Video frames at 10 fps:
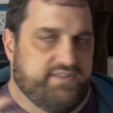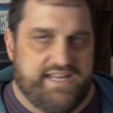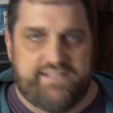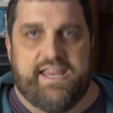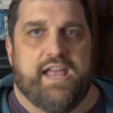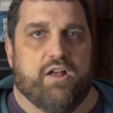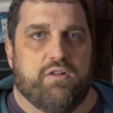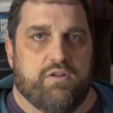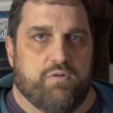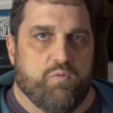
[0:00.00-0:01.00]

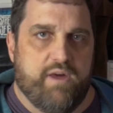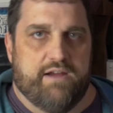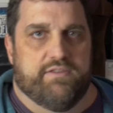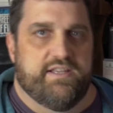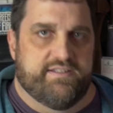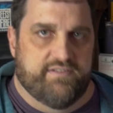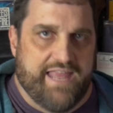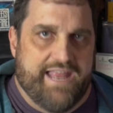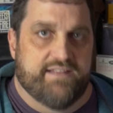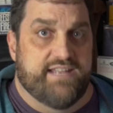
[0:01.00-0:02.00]
detail where this
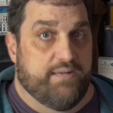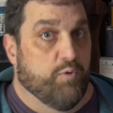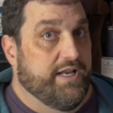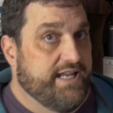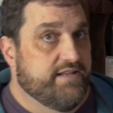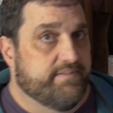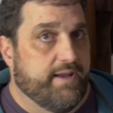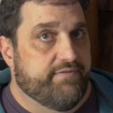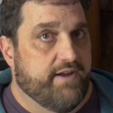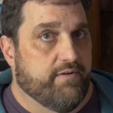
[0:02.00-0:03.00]
lands and what is
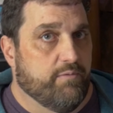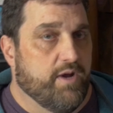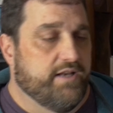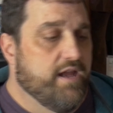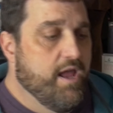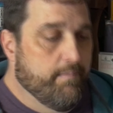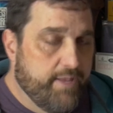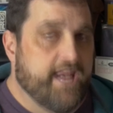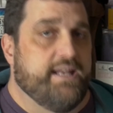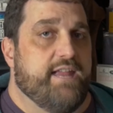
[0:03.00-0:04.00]
my favorite one.
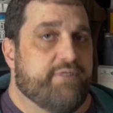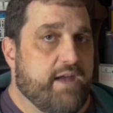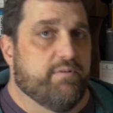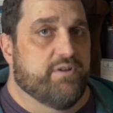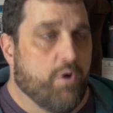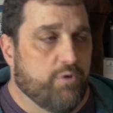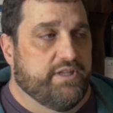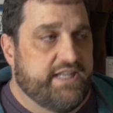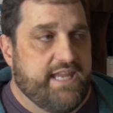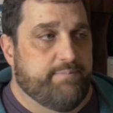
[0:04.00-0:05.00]
But if I were
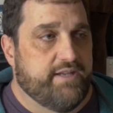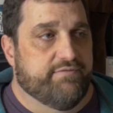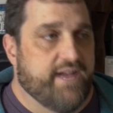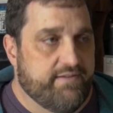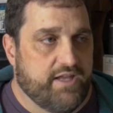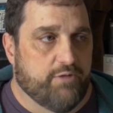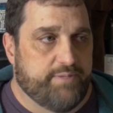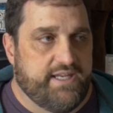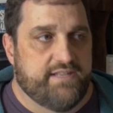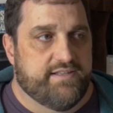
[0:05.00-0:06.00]
only keeping five
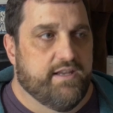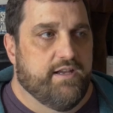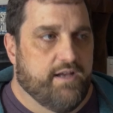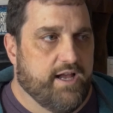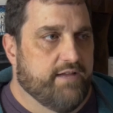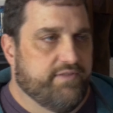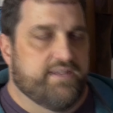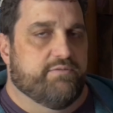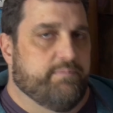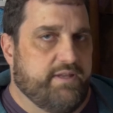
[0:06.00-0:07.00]
LPs, uh,
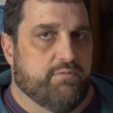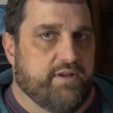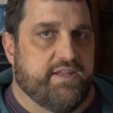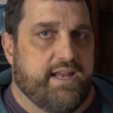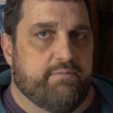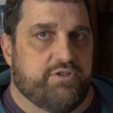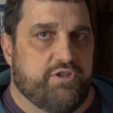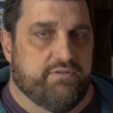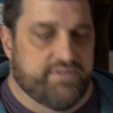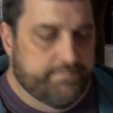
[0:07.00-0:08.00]
this would be the one that I would
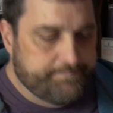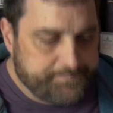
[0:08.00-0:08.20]
choose.